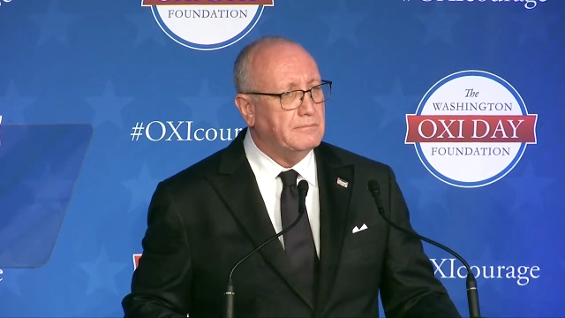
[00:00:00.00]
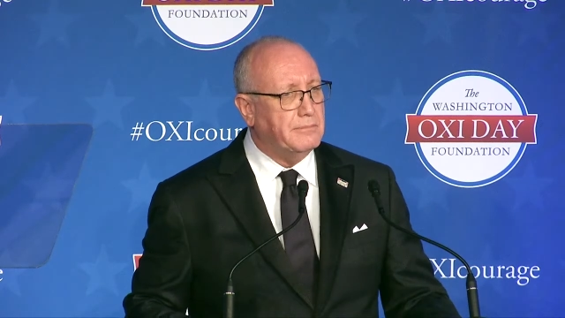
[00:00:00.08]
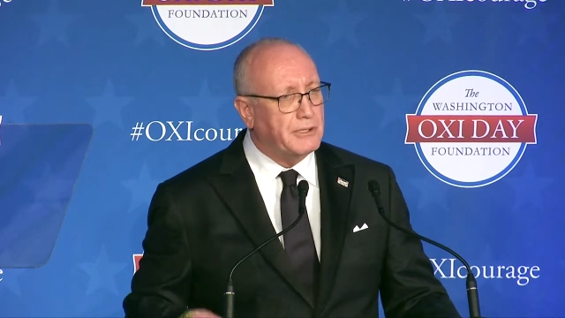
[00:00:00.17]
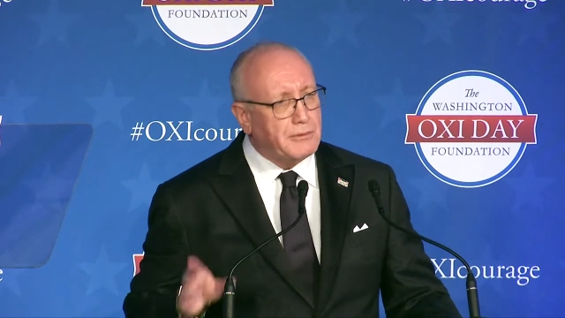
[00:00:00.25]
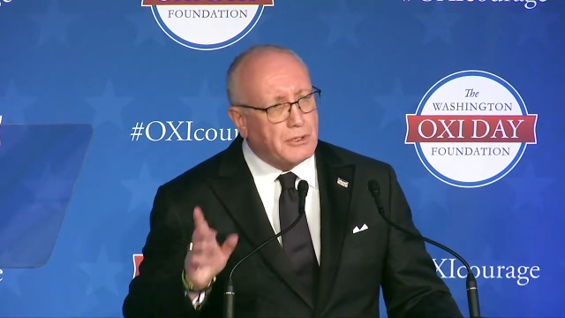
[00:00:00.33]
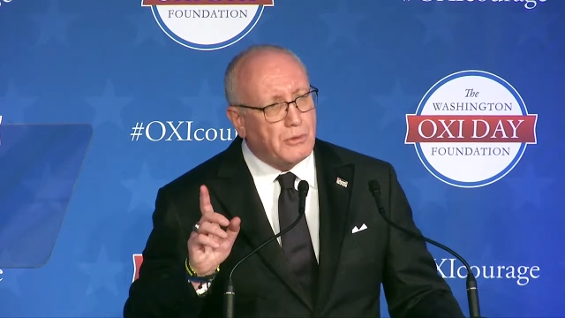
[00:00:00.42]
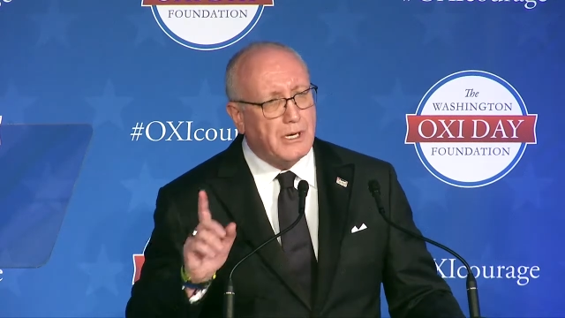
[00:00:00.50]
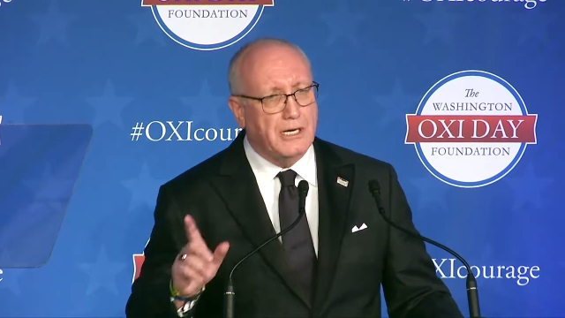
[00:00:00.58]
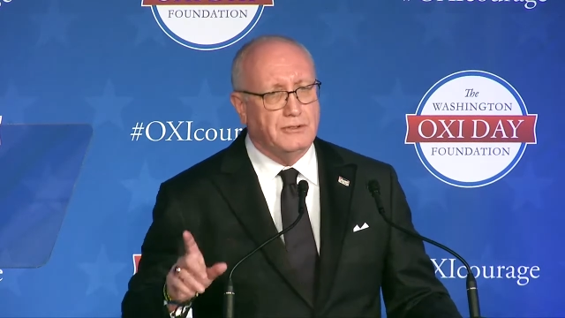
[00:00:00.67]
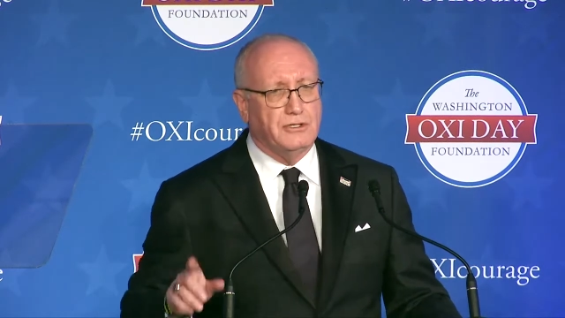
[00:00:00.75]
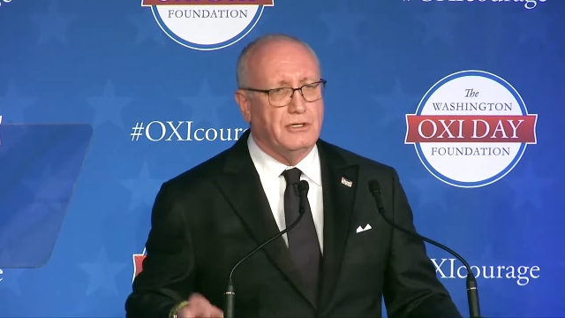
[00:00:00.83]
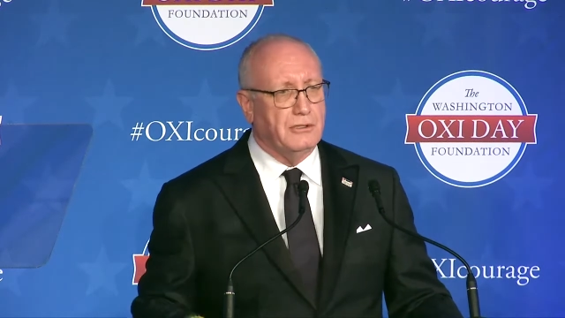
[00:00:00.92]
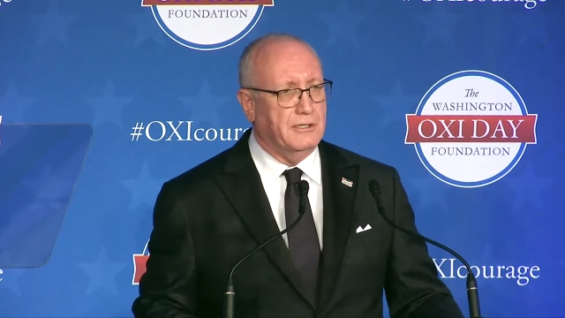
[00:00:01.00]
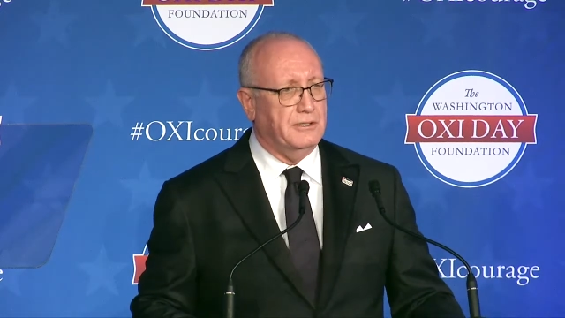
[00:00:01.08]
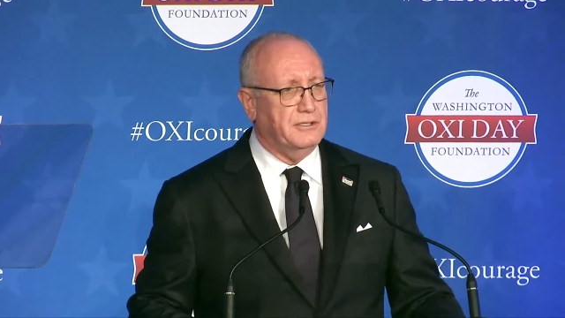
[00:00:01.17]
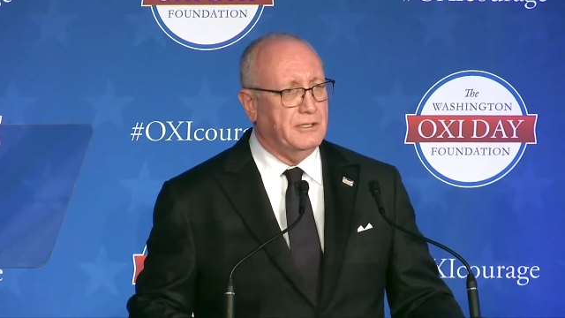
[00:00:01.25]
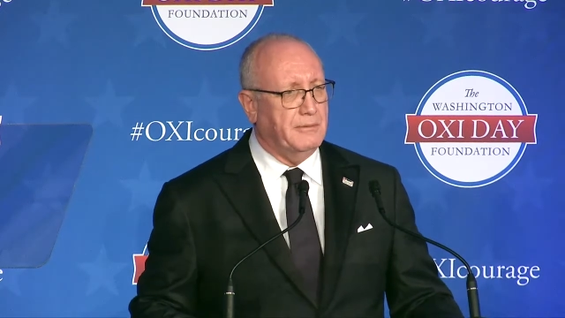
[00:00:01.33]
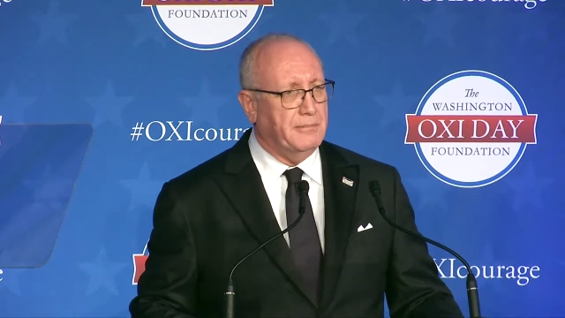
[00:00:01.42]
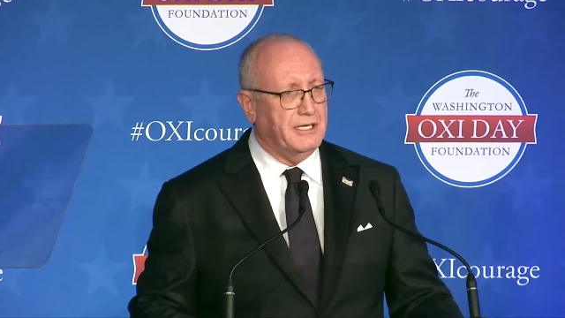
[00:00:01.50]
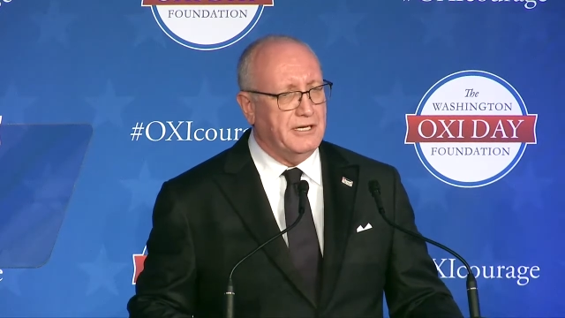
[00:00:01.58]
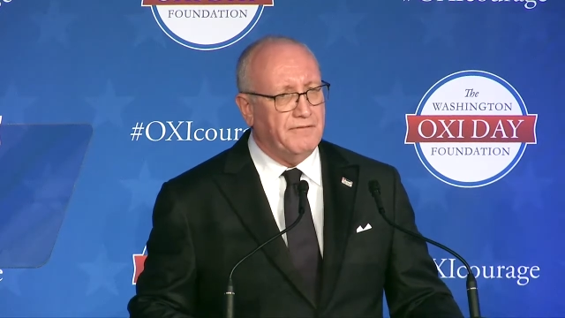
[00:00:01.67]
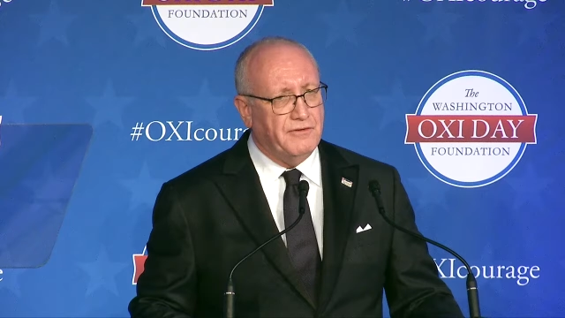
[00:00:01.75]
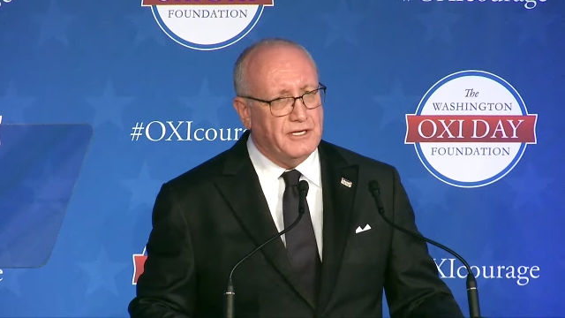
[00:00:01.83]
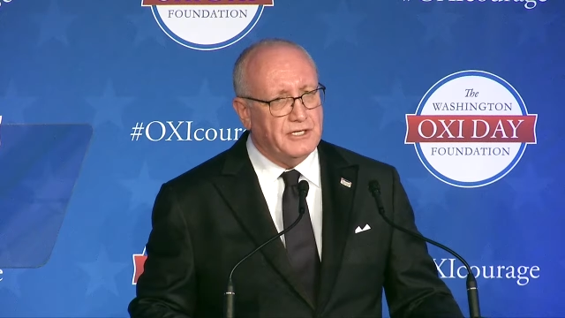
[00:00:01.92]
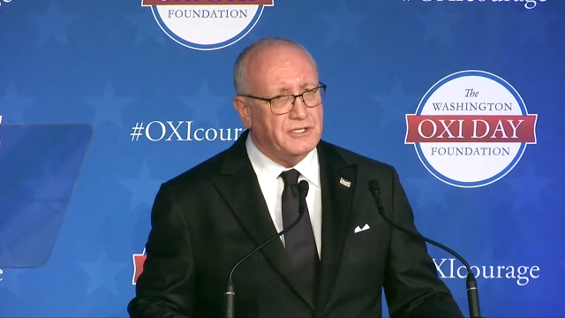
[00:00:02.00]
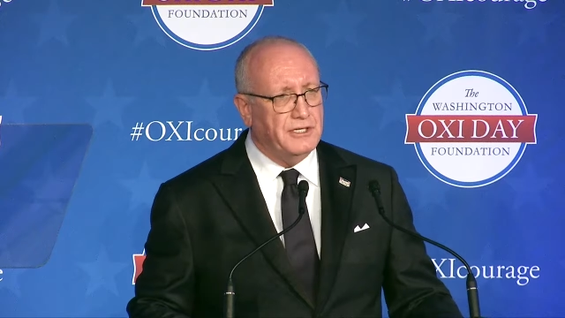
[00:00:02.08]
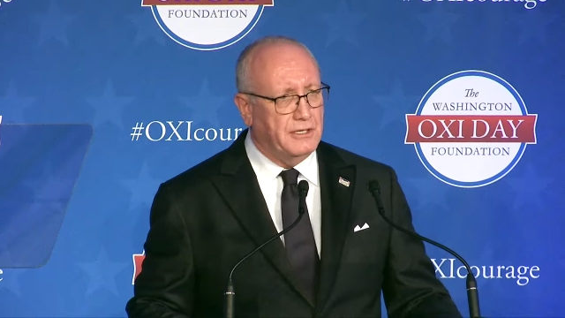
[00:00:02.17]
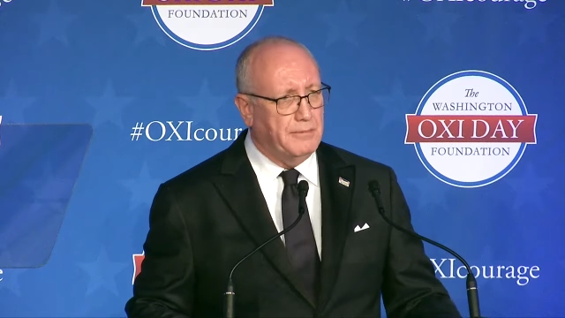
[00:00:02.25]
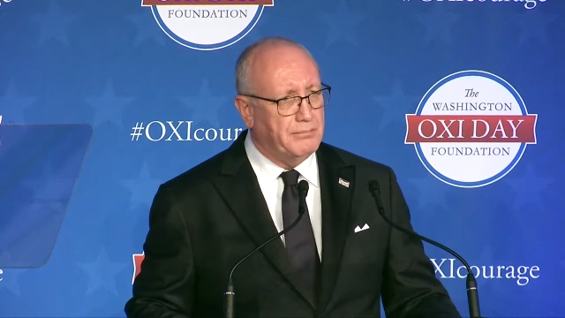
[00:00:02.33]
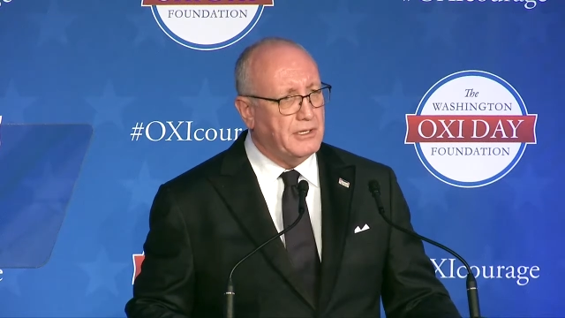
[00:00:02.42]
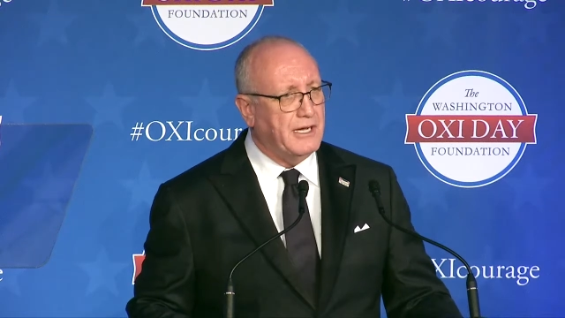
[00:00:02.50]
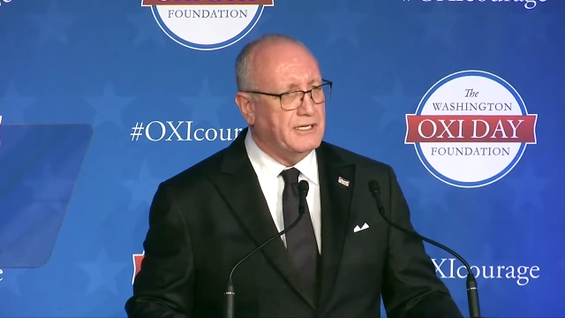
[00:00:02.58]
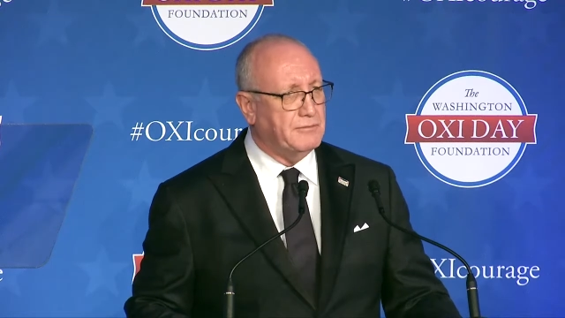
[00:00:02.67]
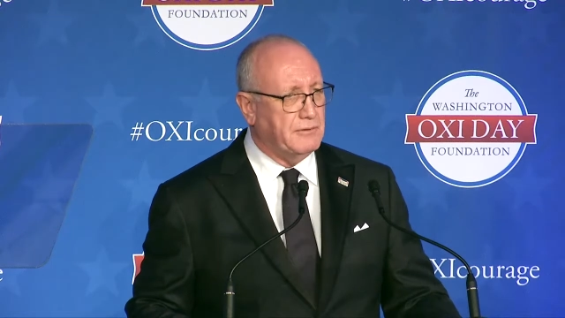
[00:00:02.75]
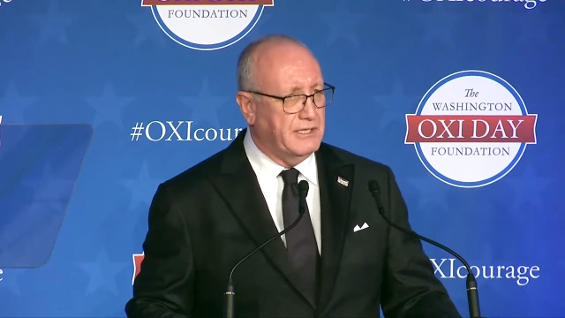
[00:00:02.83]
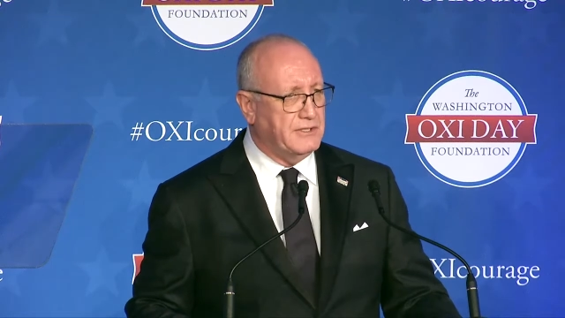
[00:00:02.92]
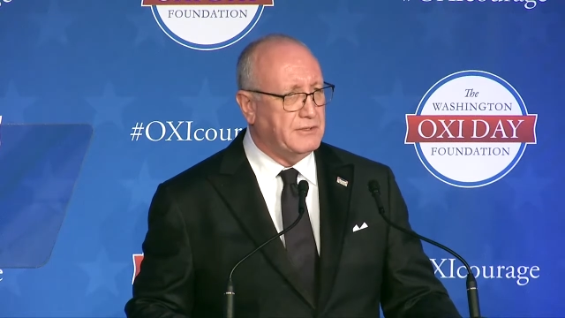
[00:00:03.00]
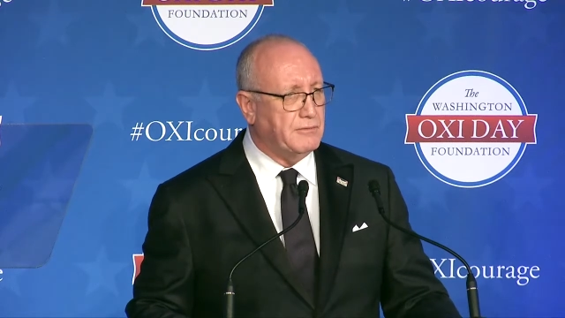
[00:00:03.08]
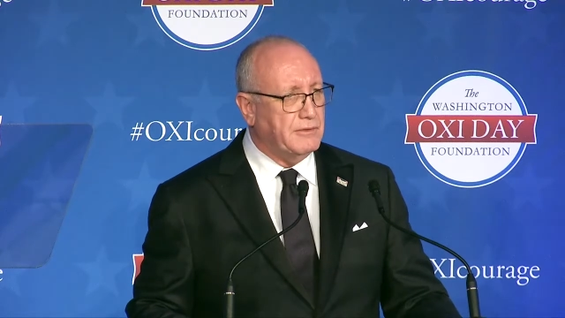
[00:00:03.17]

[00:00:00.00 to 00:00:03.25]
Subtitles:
But it requires courage, and by definition, it implies risk.